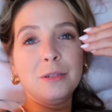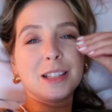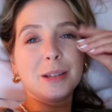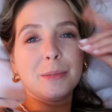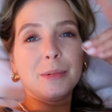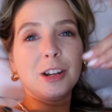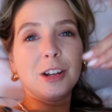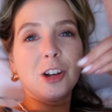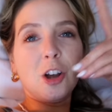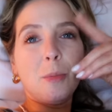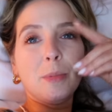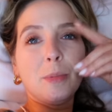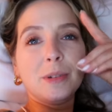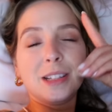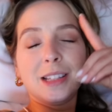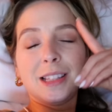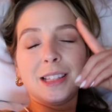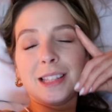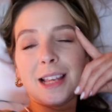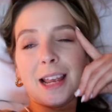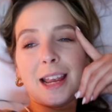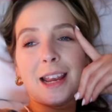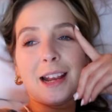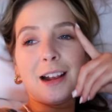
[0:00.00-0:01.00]
Somebody commented
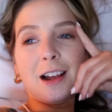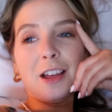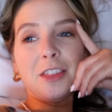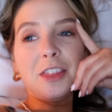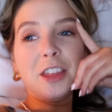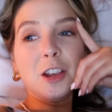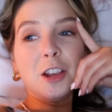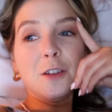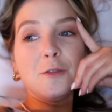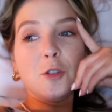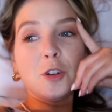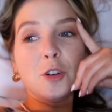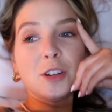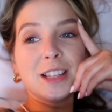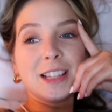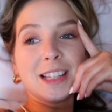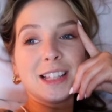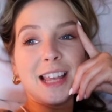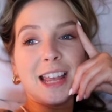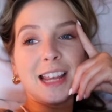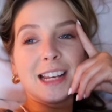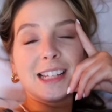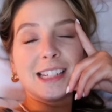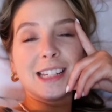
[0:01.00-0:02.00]
saying, I think your voice
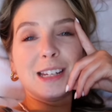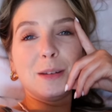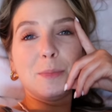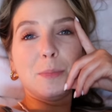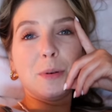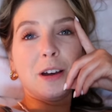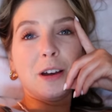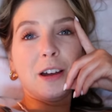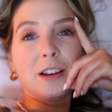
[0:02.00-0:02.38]
is getting deeper,